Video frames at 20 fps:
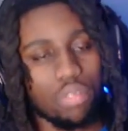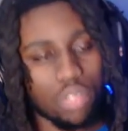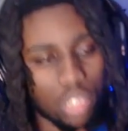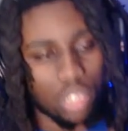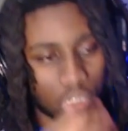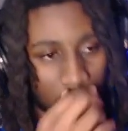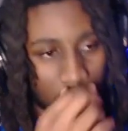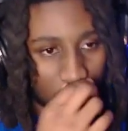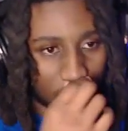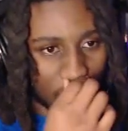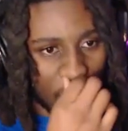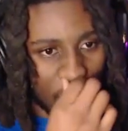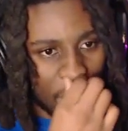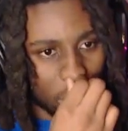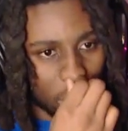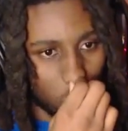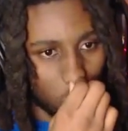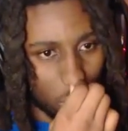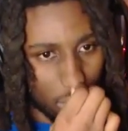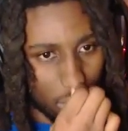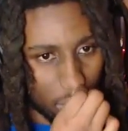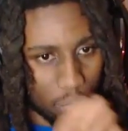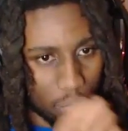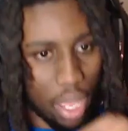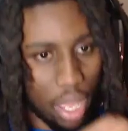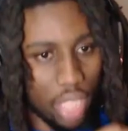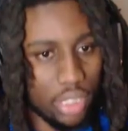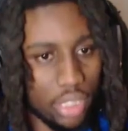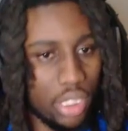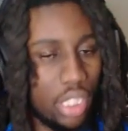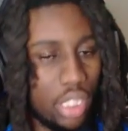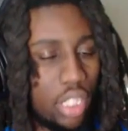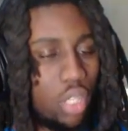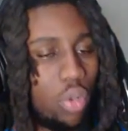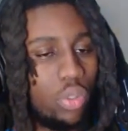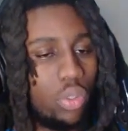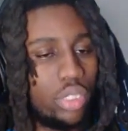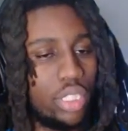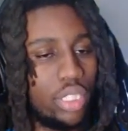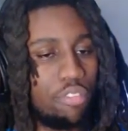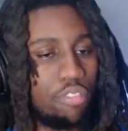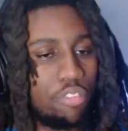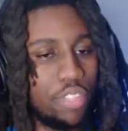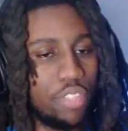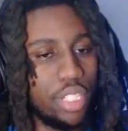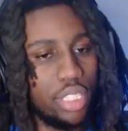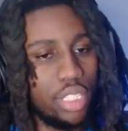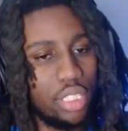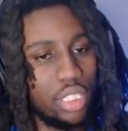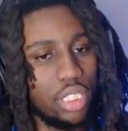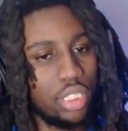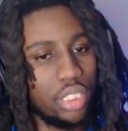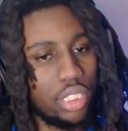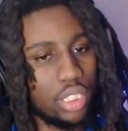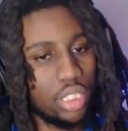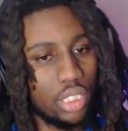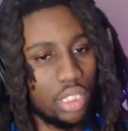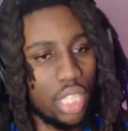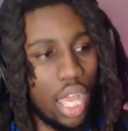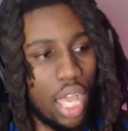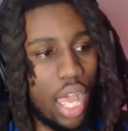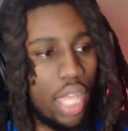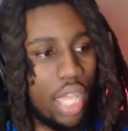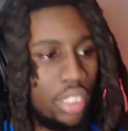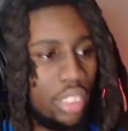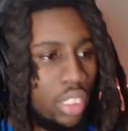the actual hitbox and it goes infinitely into the sky.